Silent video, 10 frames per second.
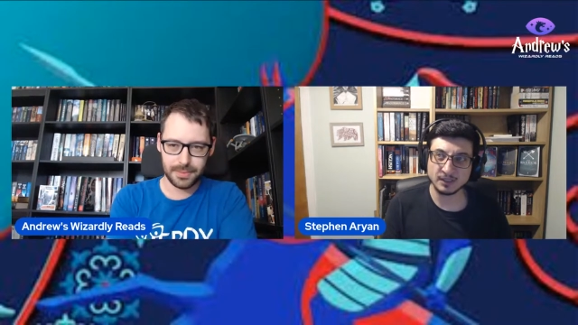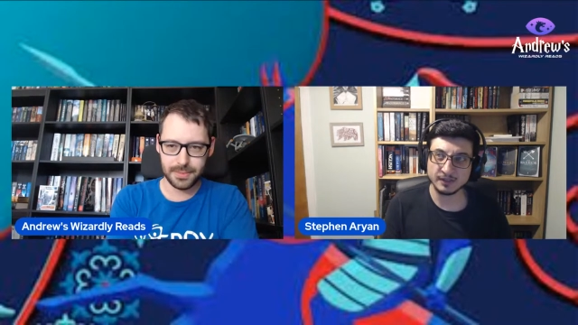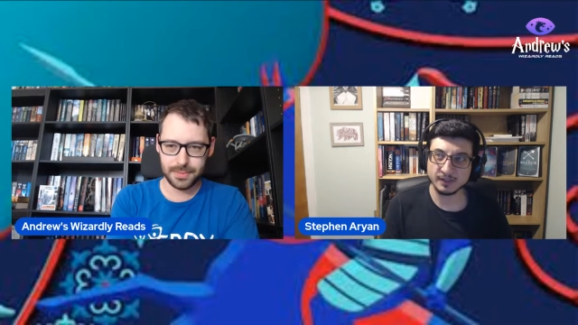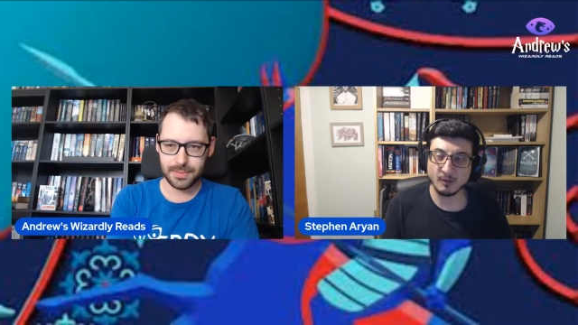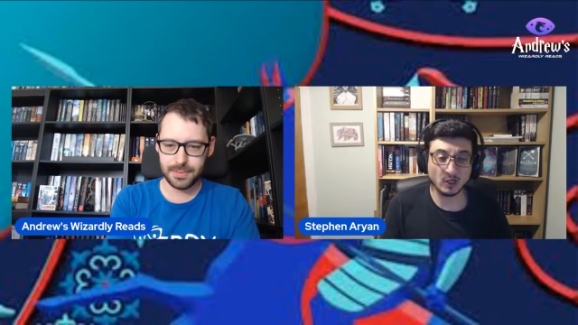
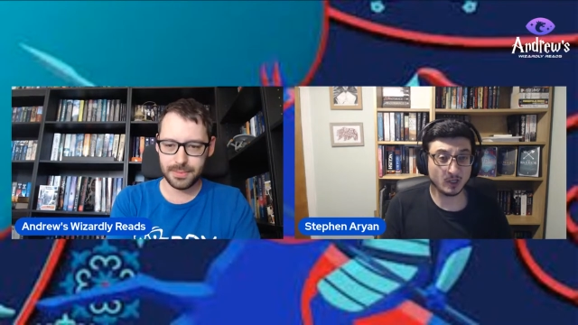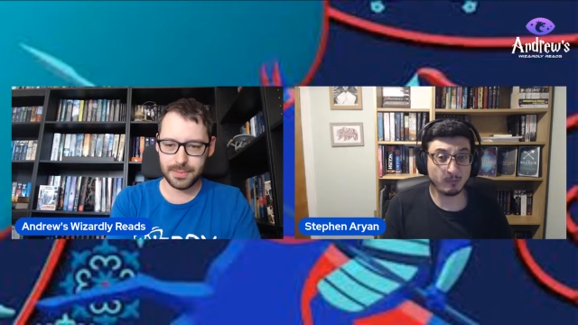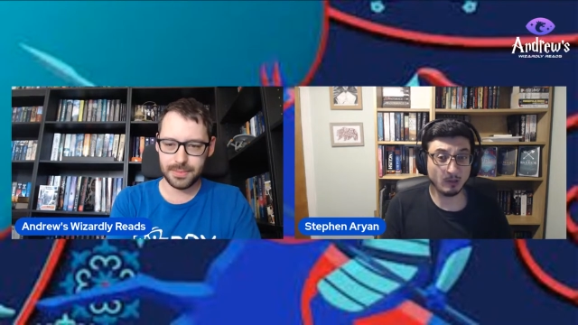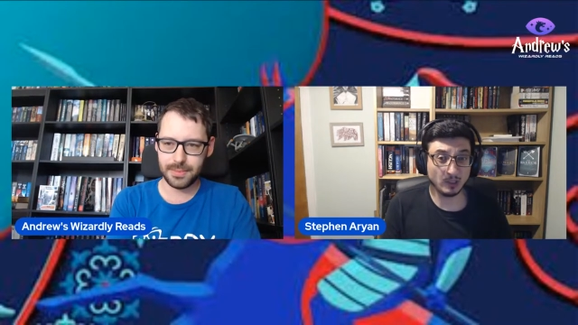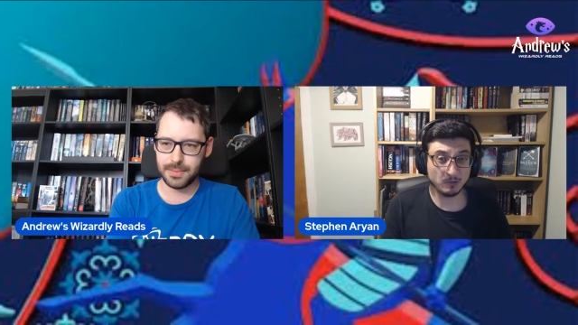Speaker 1: the Marco
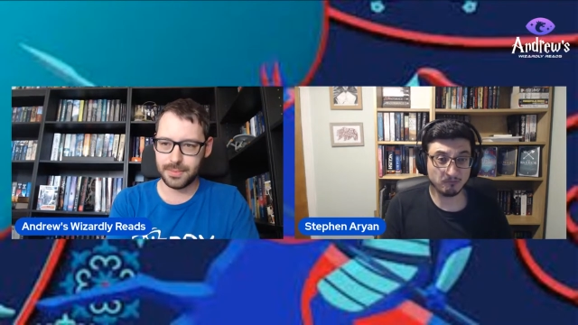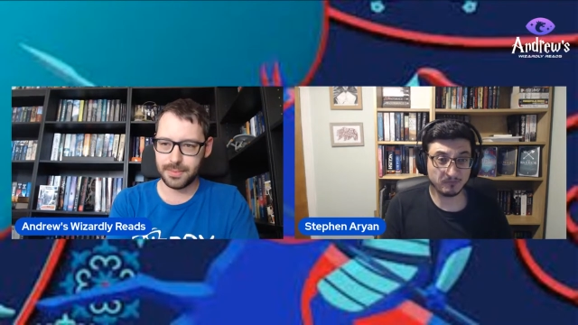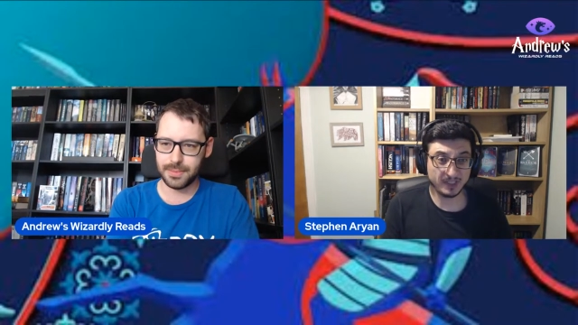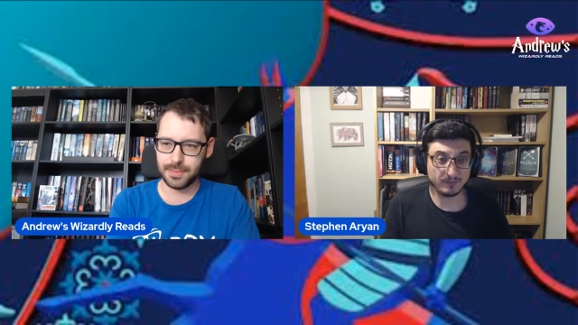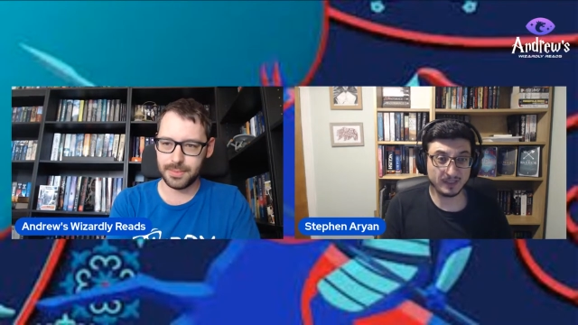Polo
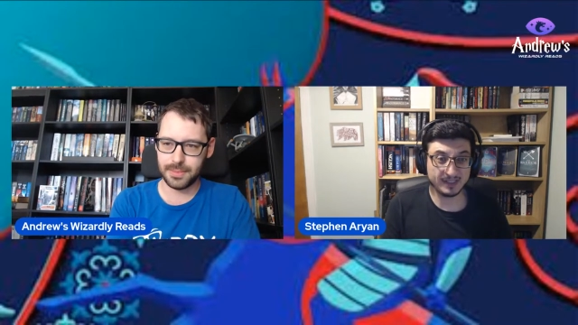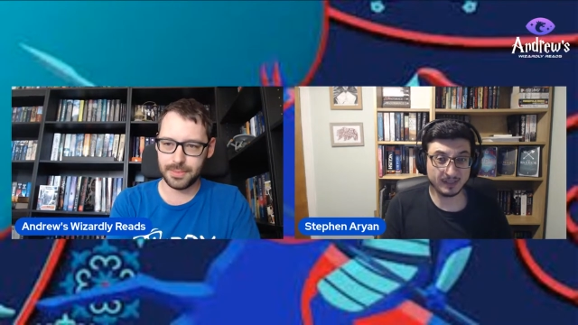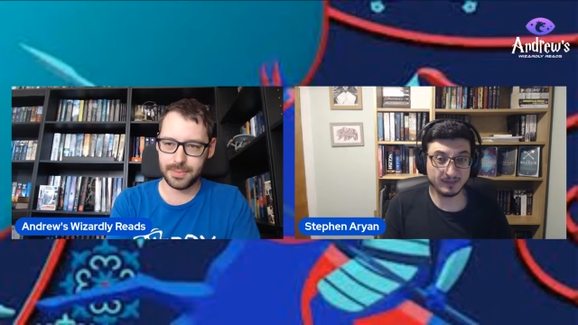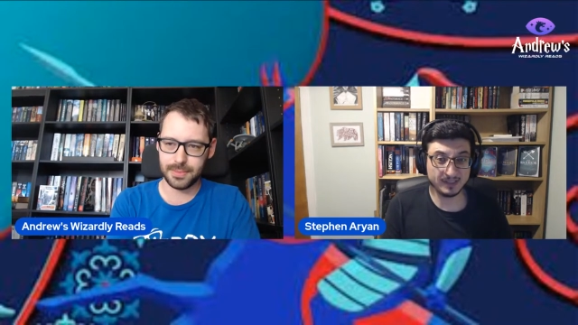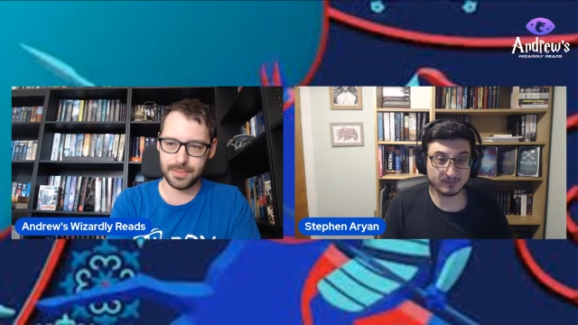TV
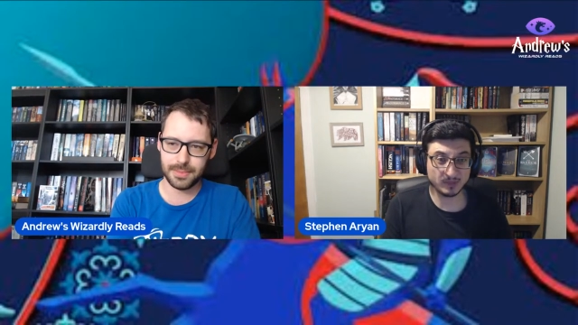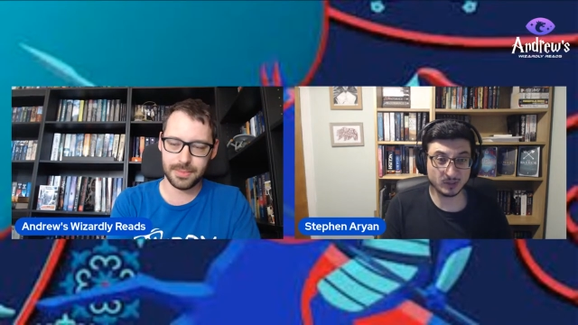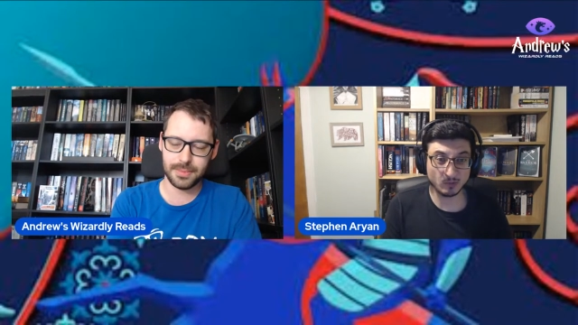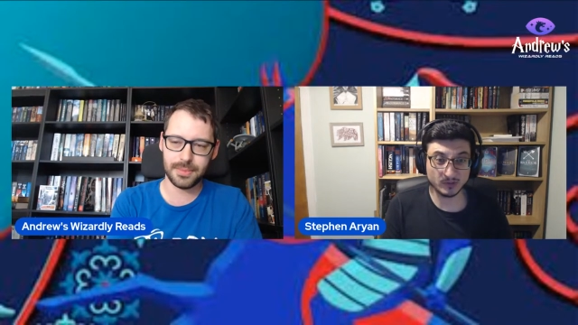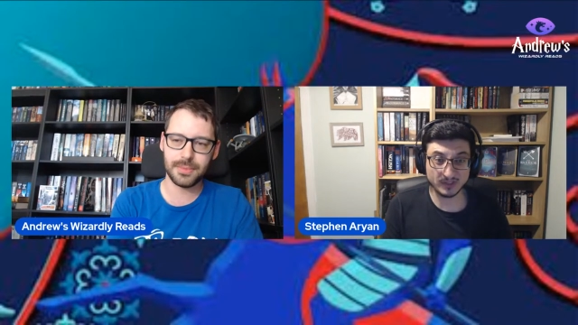series,
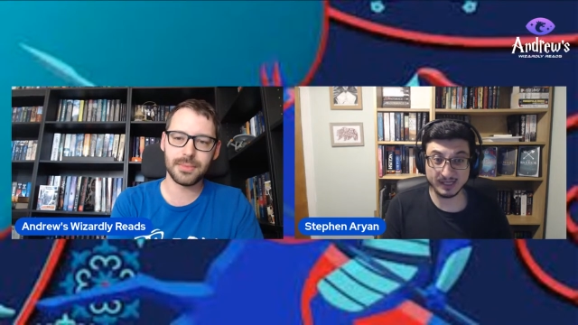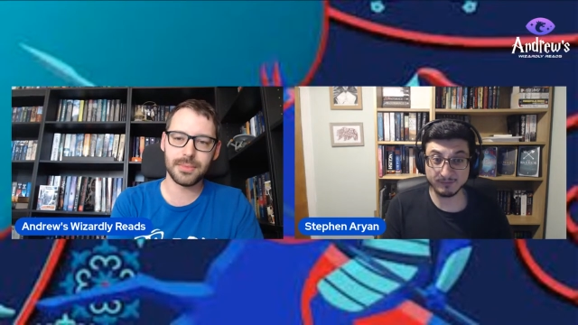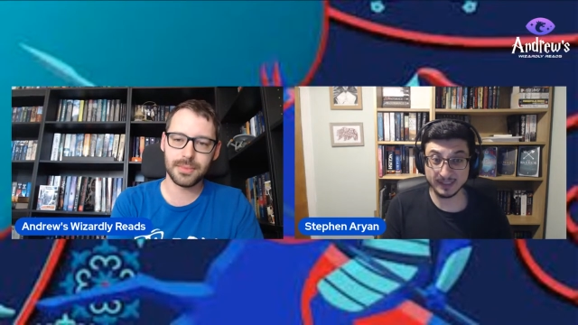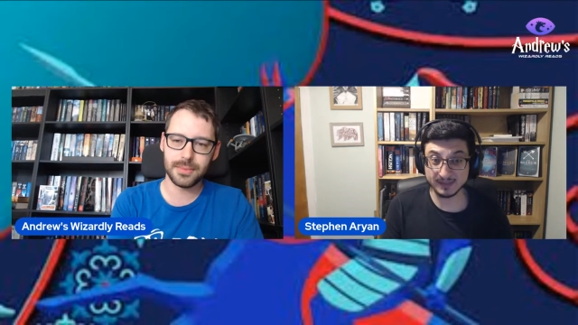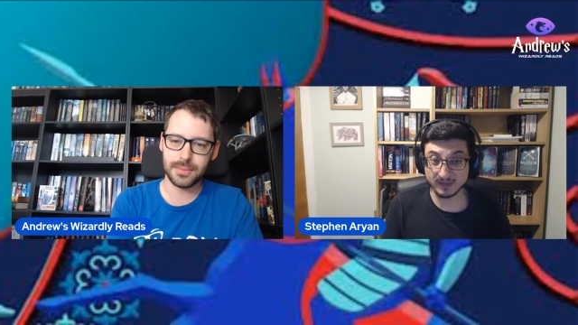which was on
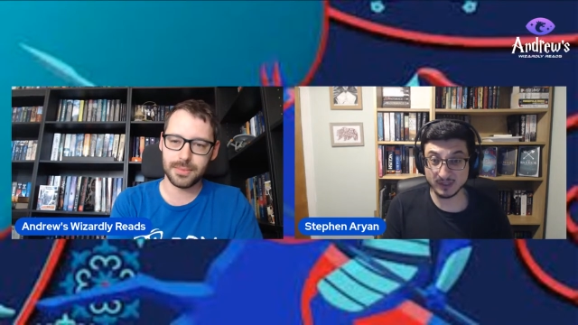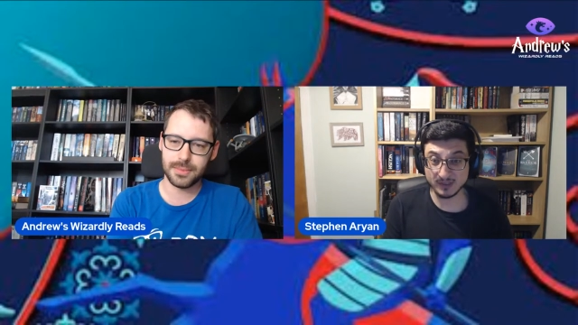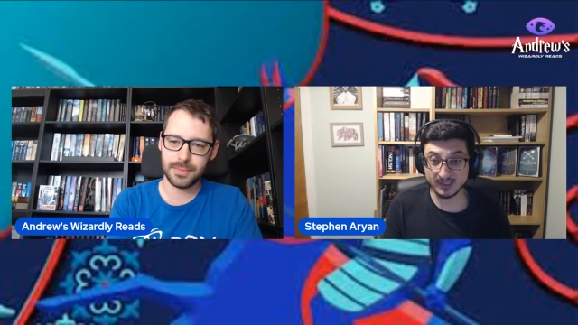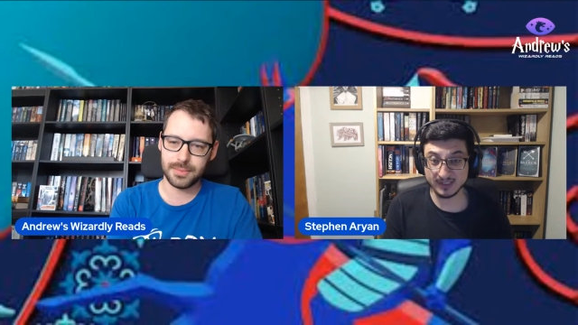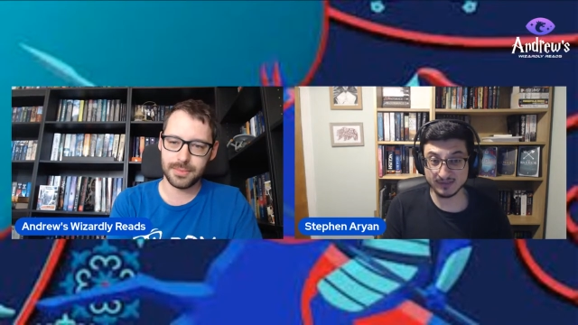Netflix for two
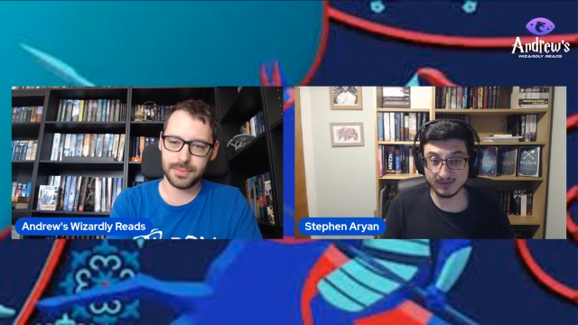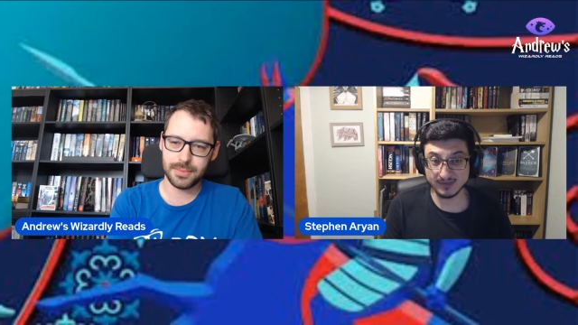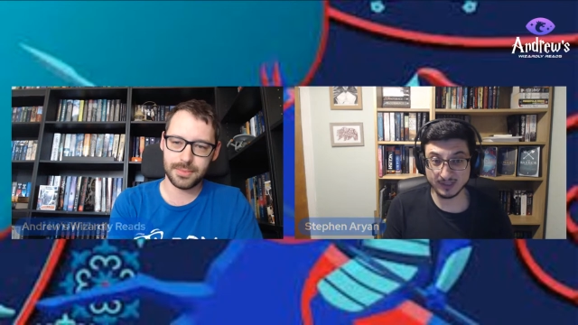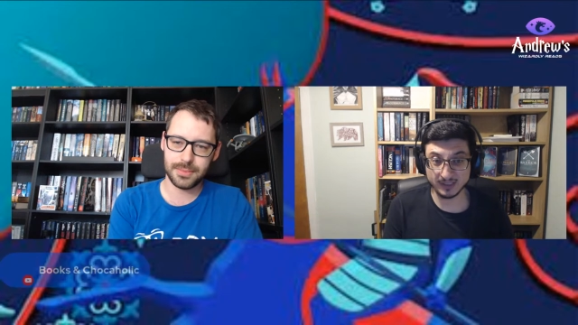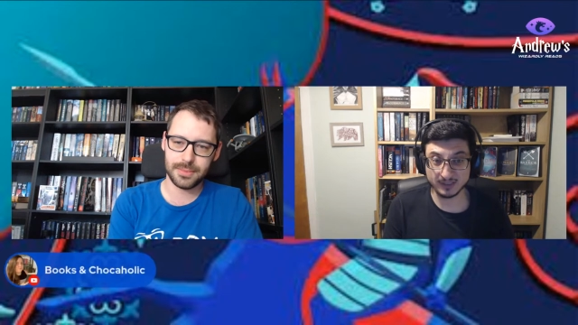seasons
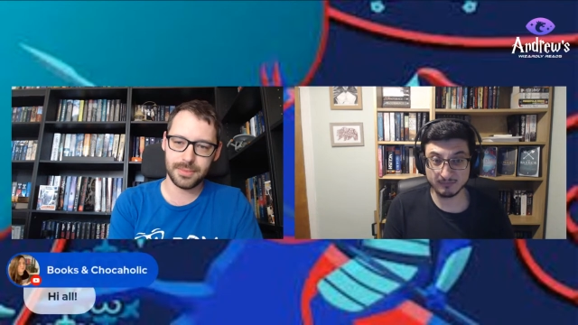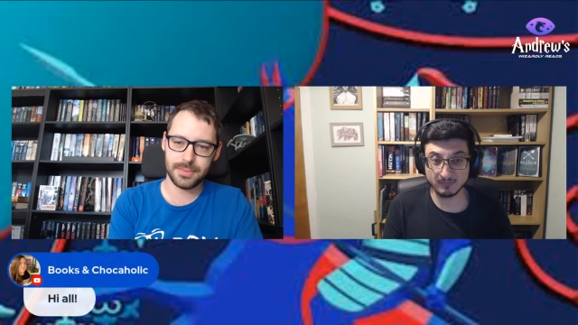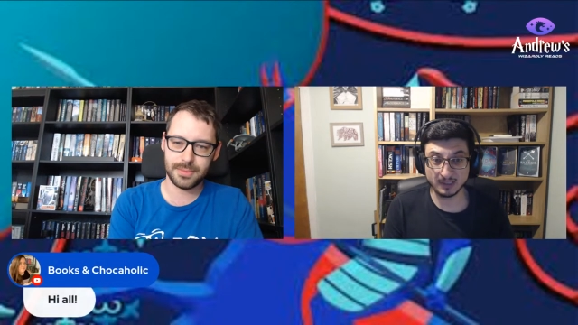and a,